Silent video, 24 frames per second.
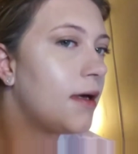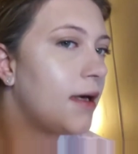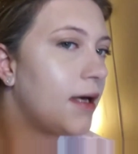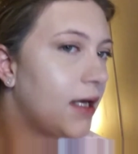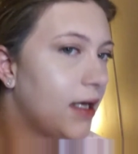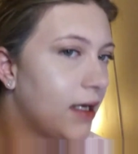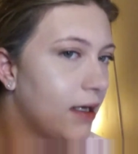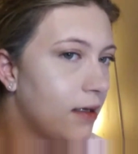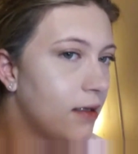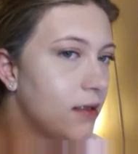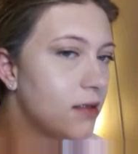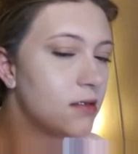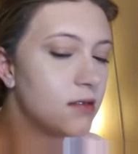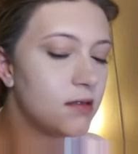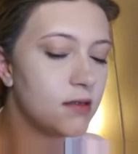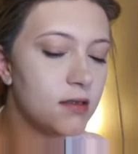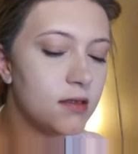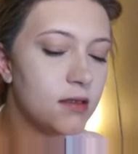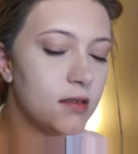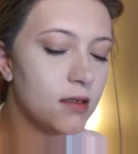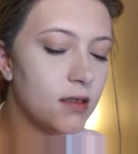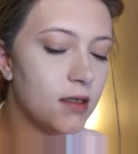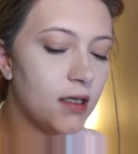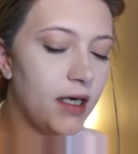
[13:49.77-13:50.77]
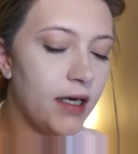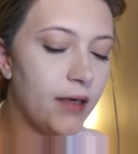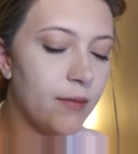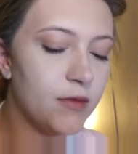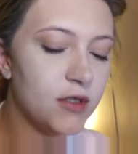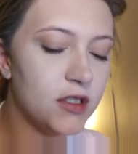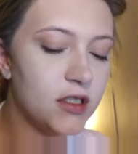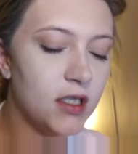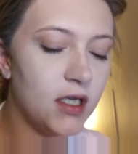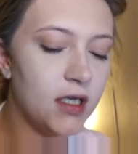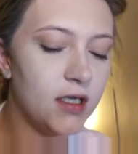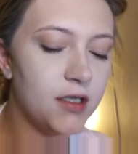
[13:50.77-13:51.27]
And
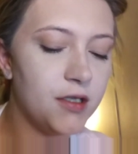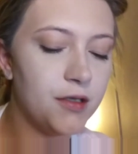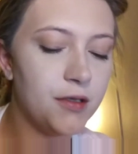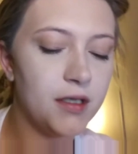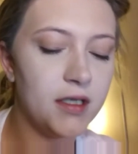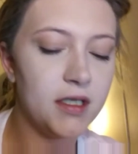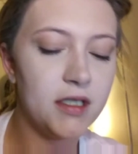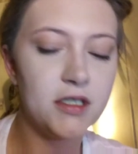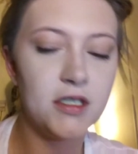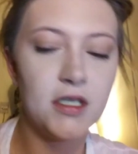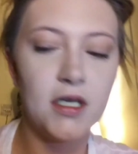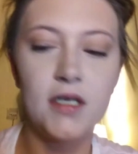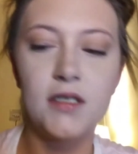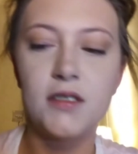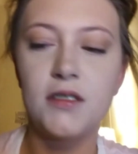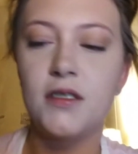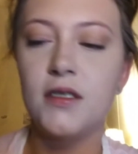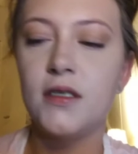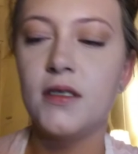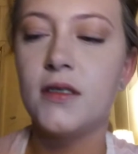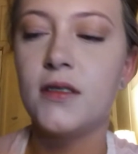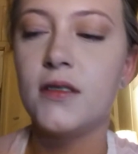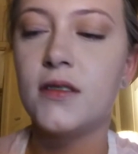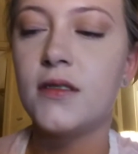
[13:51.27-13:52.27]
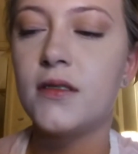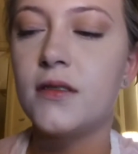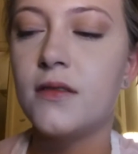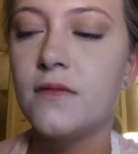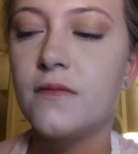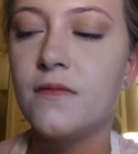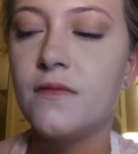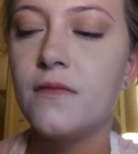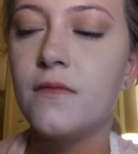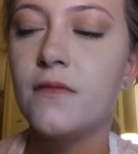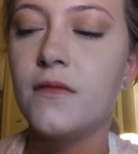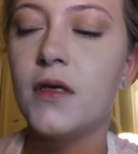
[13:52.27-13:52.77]
camera's not doing it justice.
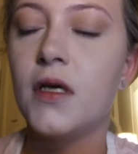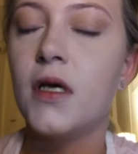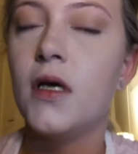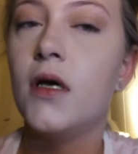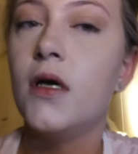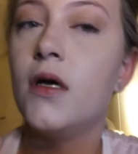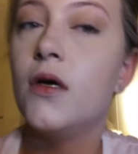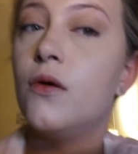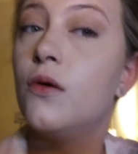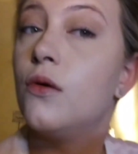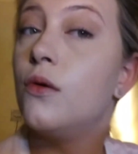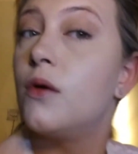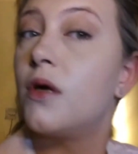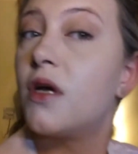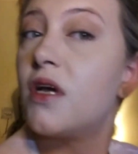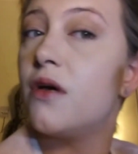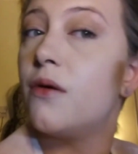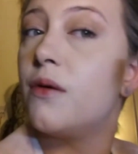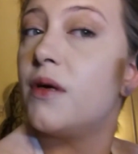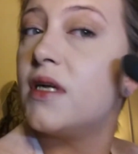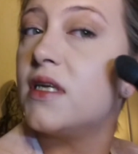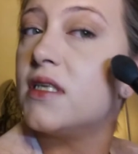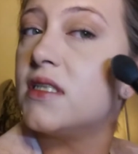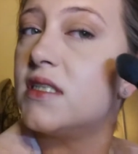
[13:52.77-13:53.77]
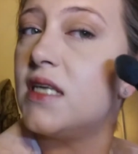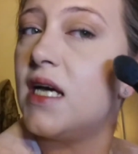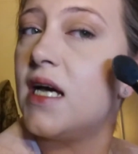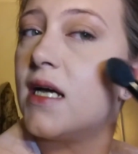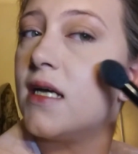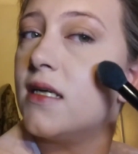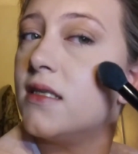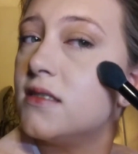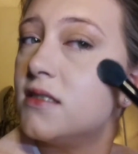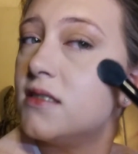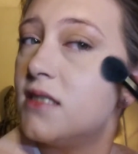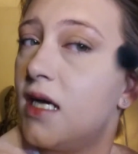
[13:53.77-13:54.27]
We'll go in a
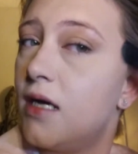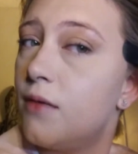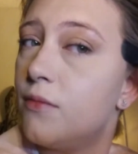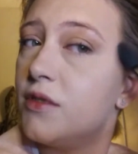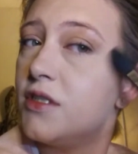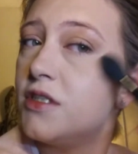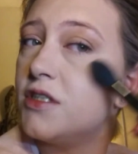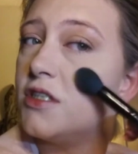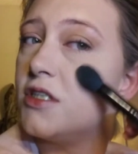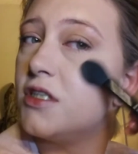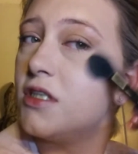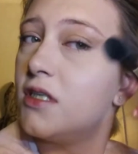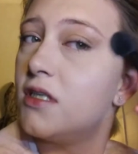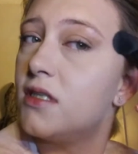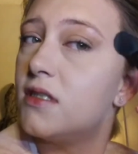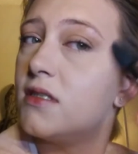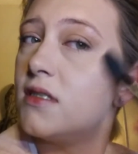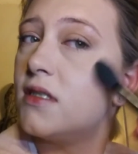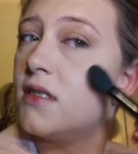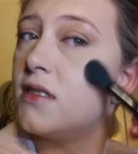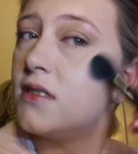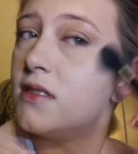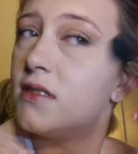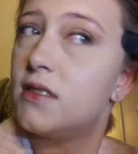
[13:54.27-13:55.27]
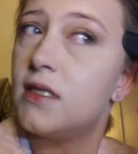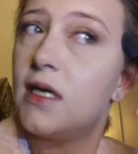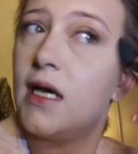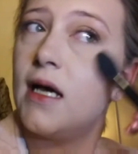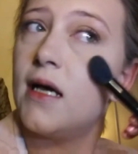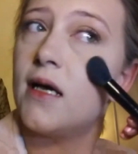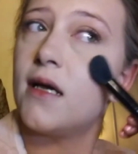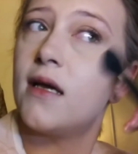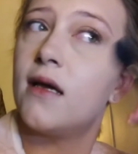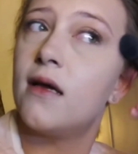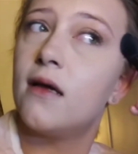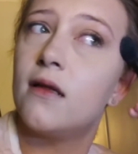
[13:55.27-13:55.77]
second time in just a
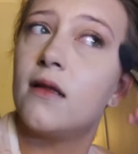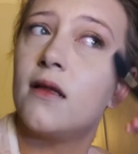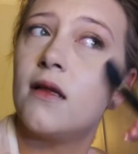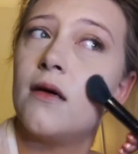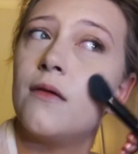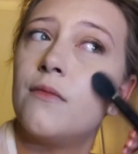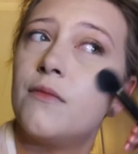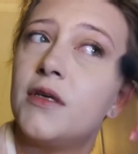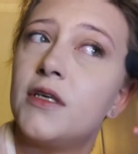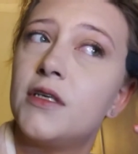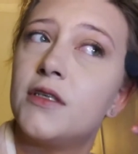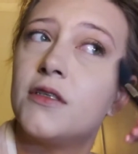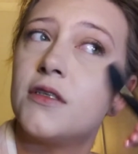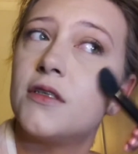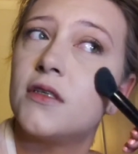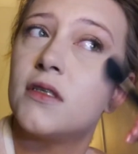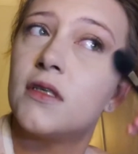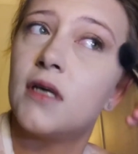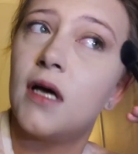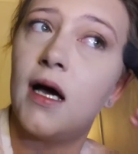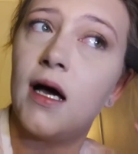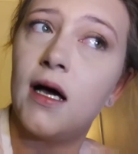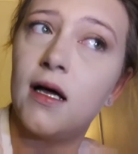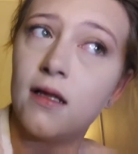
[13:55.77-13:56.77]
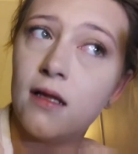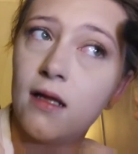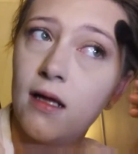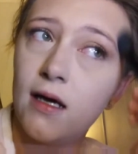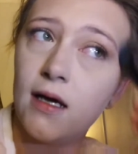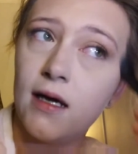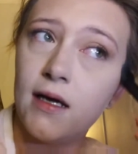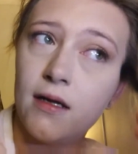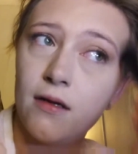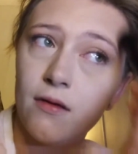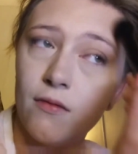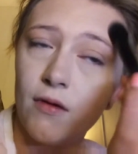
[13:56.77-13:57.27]
second. Let me just
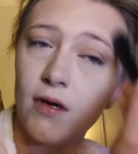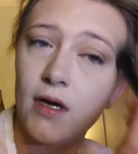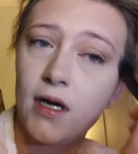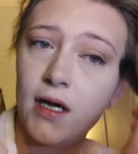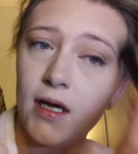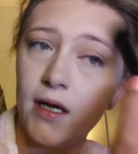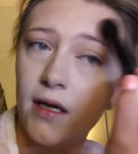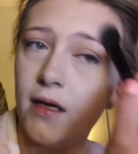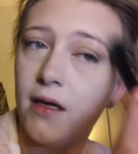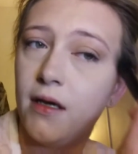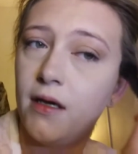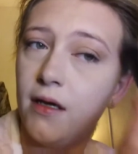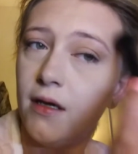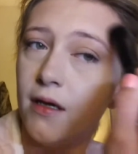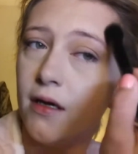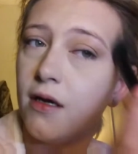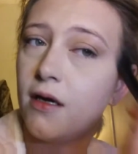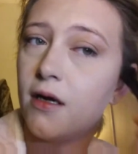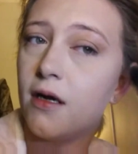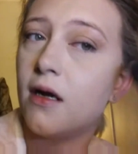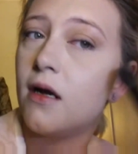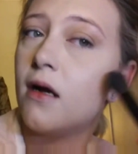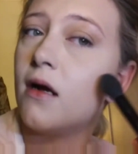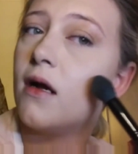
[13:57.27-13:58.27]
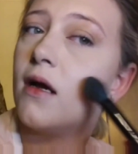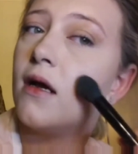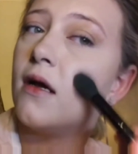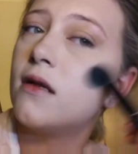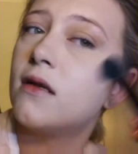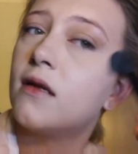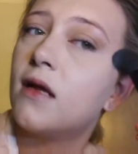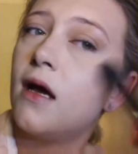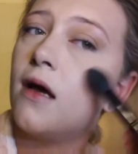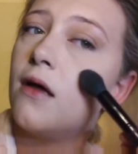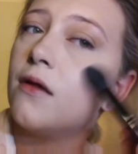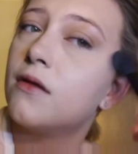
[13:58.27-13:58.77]
highlight right here
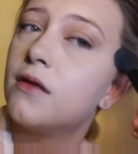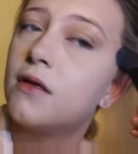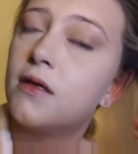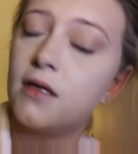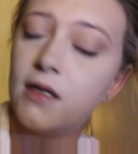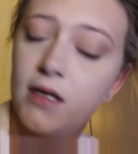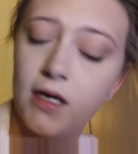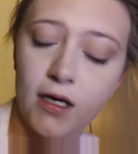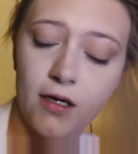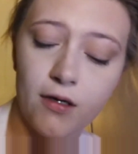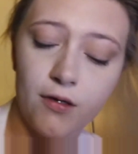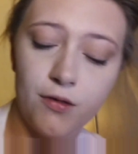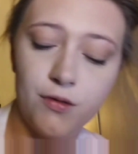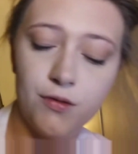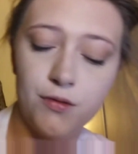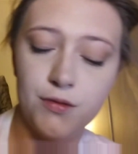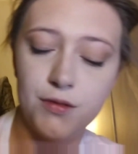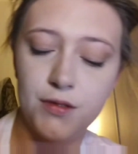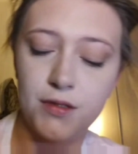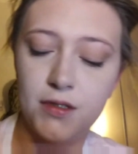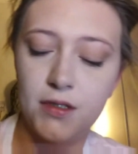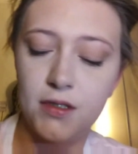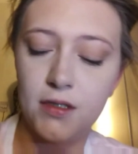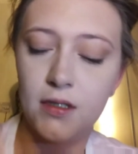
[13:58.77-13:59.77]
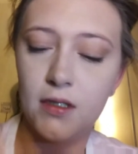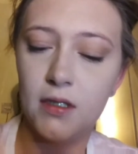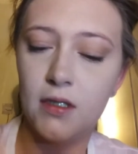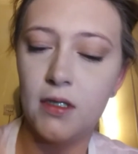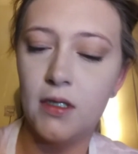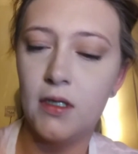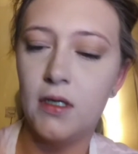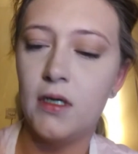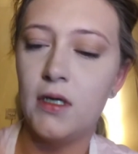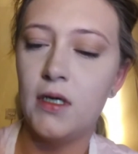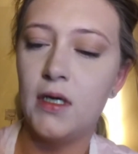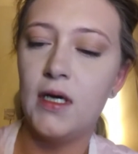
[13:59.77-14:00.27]
and down the nose.
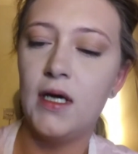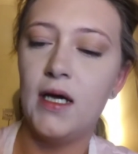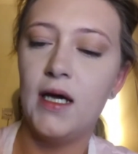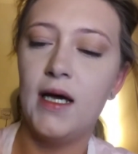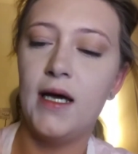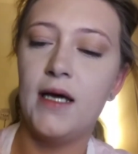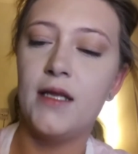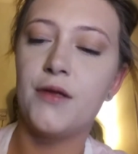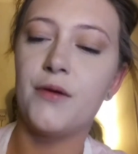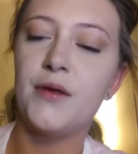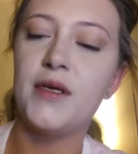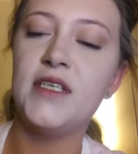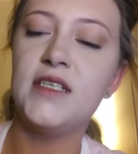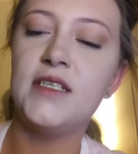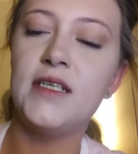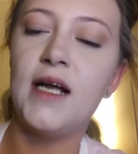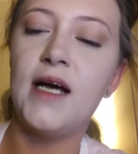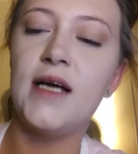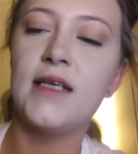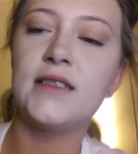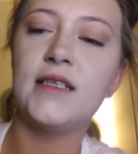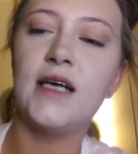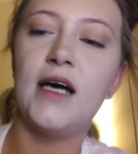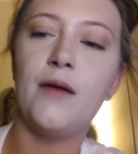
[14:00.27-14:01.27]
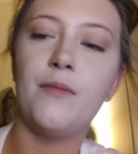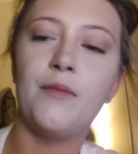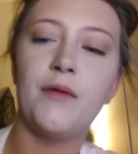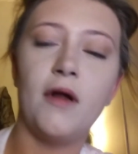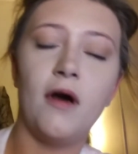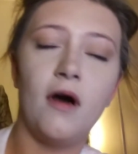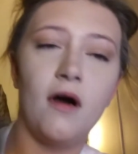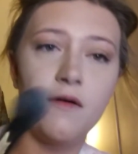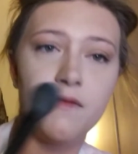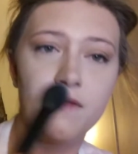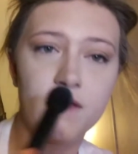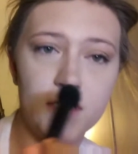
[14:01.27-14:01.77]
And the reason I tap it
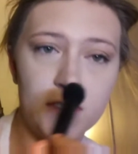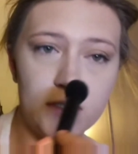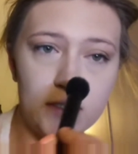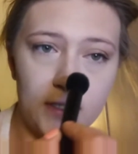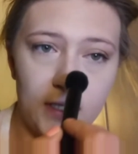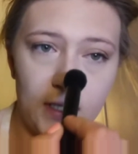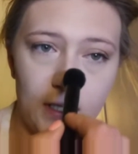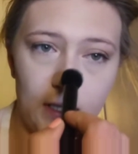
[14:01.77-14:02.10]
off is